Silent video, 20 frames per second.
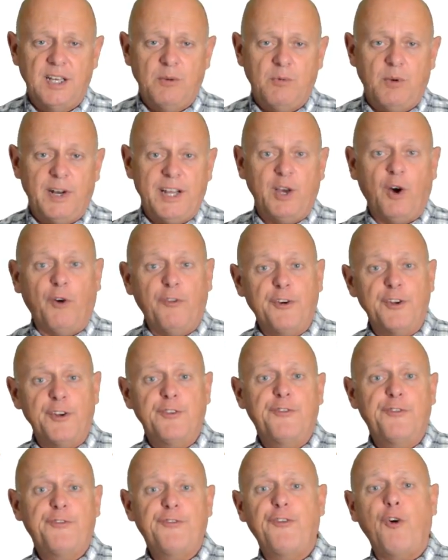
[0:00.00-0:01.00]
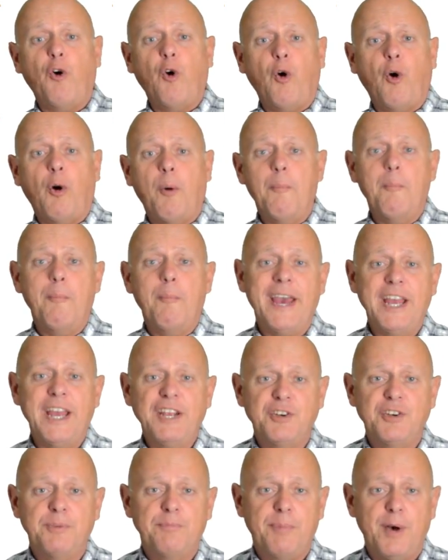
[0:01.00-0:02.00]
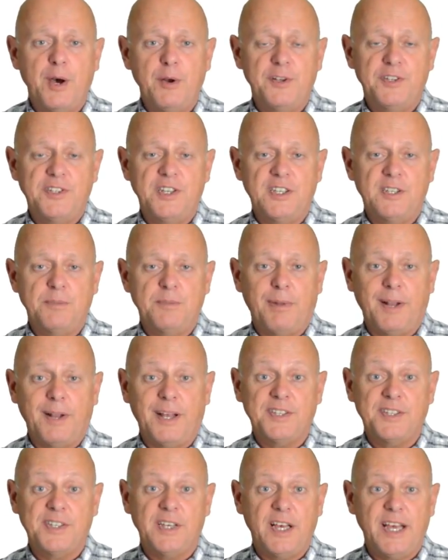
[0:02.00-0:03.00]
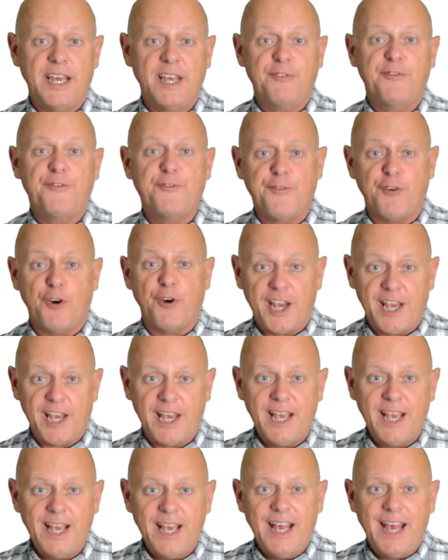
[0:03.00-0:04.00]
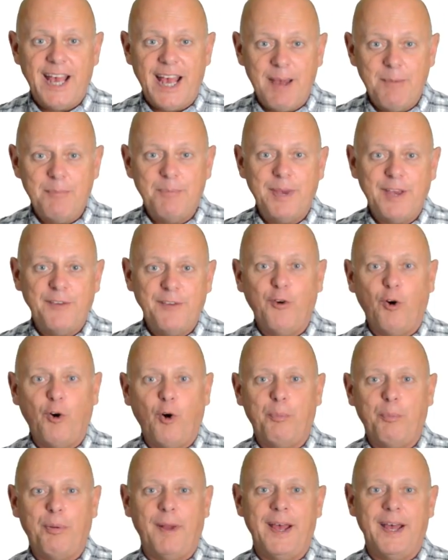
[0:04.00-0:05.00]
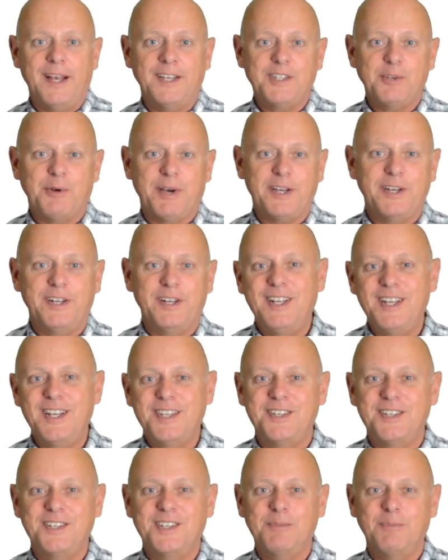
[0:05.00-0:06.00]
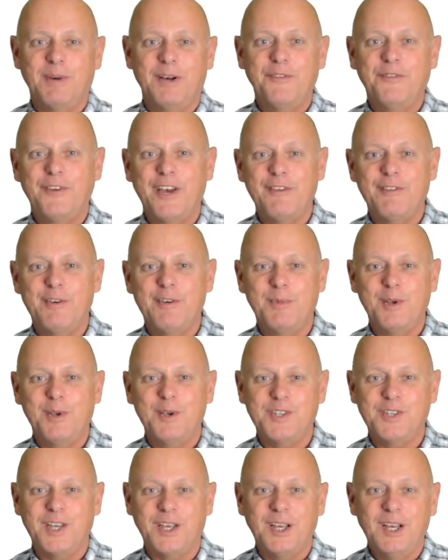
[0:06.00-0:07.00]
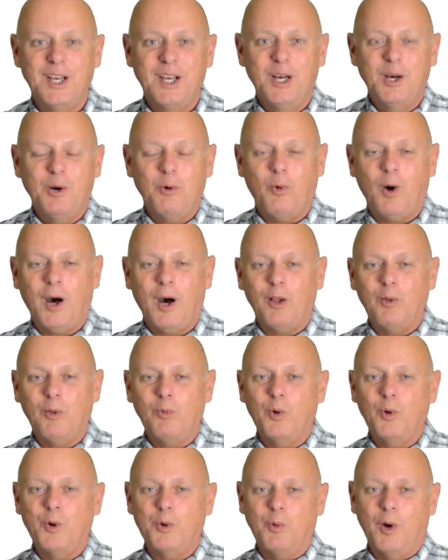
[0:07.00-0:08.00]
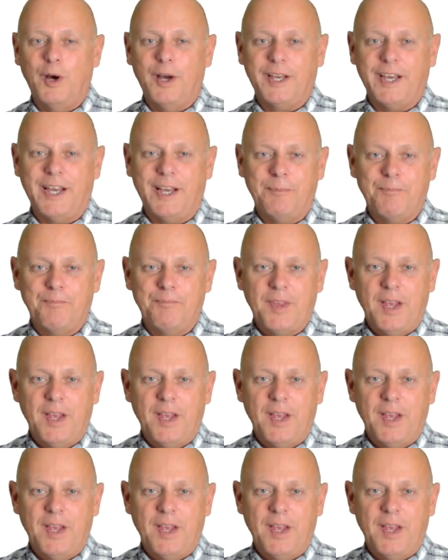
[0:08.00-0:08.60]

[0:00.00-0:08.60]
he offered 4 major bonuses plus a free MP4 player so I could listen to my favorite music while woodworking.